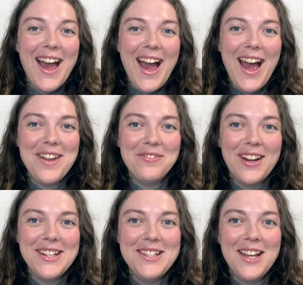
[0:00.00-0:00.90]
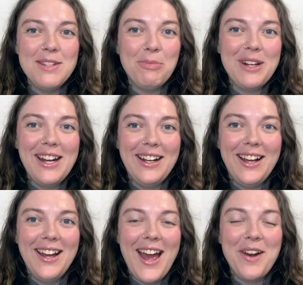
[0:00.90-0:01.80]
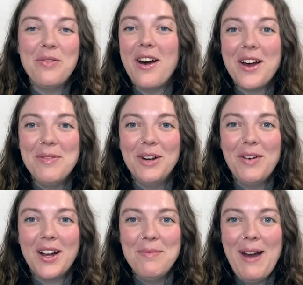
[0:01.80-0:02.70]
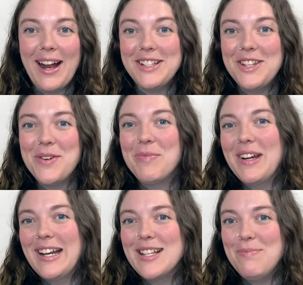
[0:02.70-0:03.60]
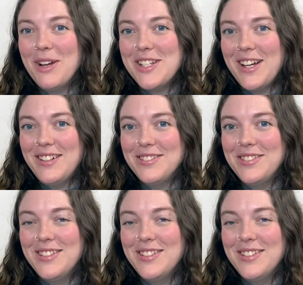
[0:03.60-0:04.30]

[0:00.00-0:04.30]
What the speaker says: Hi friends, it's Brianna and welcome back to Brianna's Bookshelf.